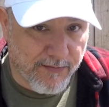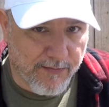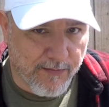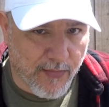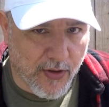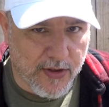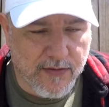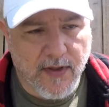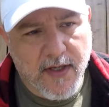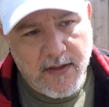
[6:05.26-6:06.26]

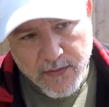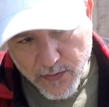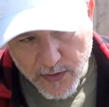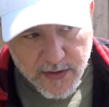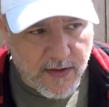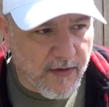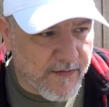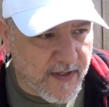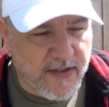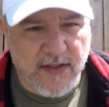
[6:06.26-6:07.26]
woods, go
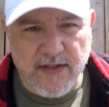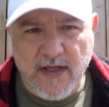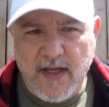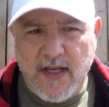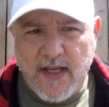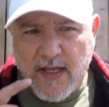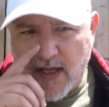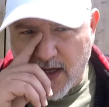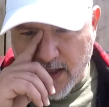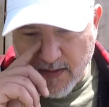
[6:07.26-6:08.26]
fishing,
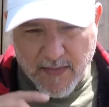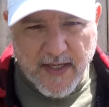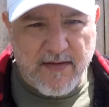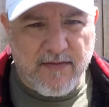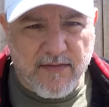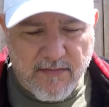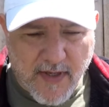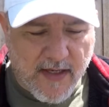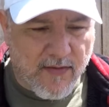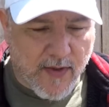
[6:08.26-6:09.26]
hunting,
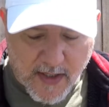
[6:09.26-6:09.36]
making ways